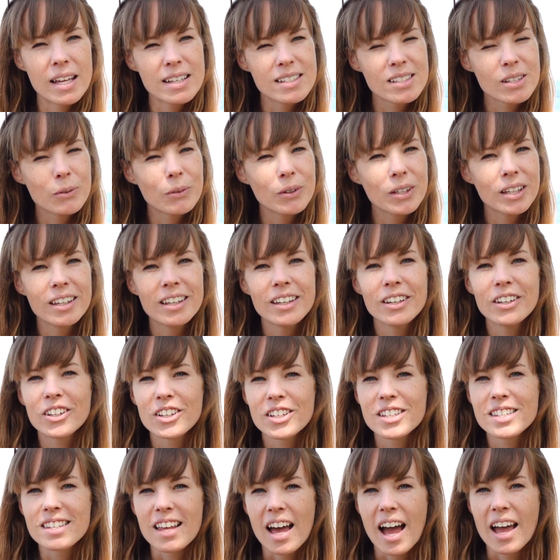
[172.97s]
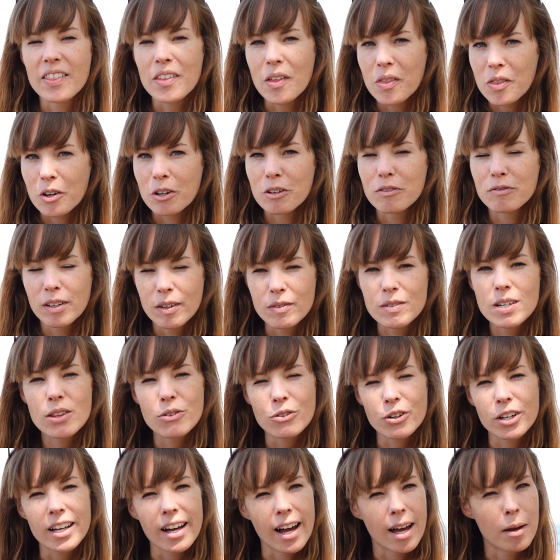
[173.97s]
is it really a good sign that there are
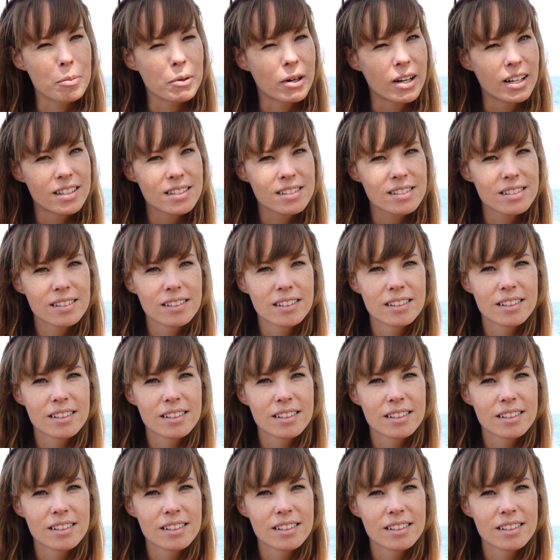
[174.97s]
53 kite brands?